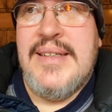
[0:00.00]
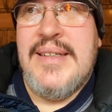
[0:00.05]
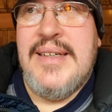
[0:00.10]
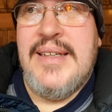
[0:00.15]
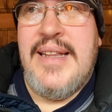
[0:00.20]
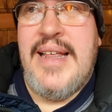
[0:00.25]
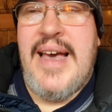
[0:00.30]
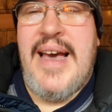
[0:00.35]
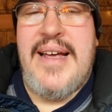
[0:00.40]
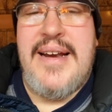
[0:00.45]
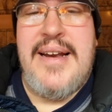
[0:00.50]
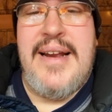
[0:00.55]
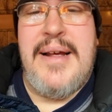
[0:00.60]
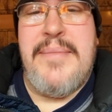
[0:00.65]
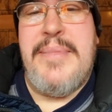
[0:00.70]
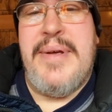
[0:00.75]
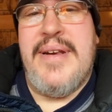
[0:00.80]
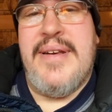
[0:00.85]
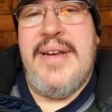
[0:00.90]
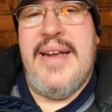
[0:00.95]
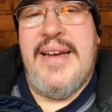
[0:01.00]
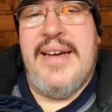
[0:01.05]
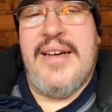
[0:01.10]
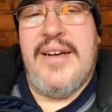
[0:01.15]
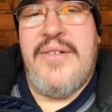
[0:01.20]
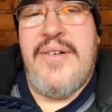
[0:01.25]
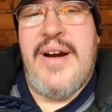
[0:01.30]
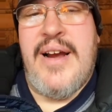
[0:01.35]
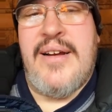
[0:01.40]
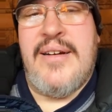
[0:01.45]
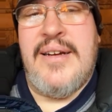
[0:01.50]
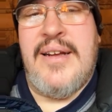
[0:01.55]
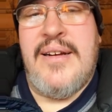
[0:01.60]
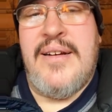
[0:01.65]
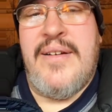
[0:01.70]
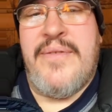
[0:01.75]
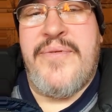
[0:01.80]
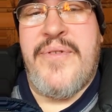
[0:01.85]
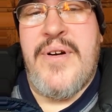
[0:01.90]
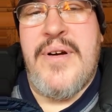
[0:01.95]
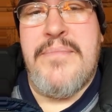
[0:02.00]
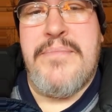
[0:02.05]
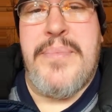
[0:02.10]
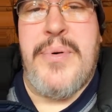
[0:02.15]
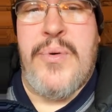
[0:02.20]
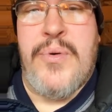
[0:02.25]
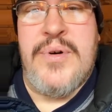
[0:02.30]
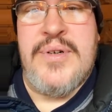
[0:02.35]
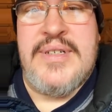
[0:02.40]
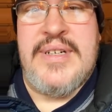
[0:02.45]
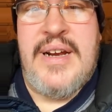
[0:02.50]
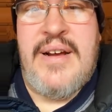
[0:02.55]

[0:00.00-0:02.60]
And that, and I've been dinking around on the front porch